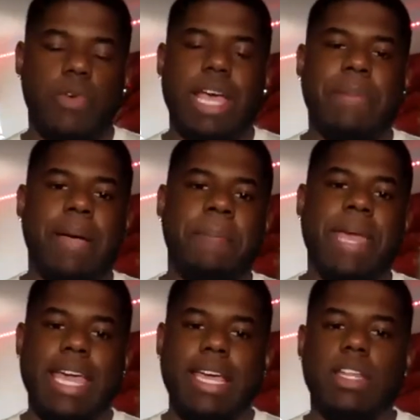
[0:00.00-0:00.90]
Am I
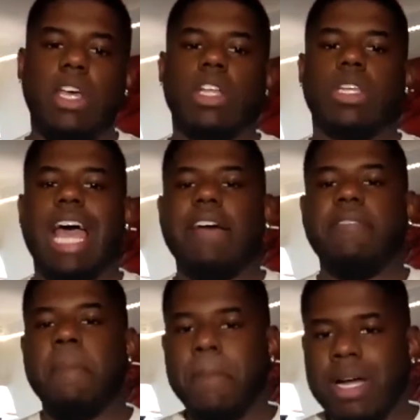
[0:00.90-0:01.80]
made to have
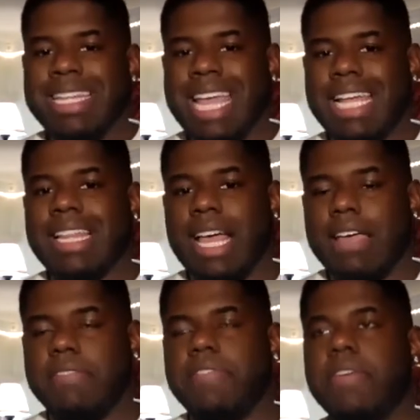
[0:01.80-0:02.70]
a mundane life?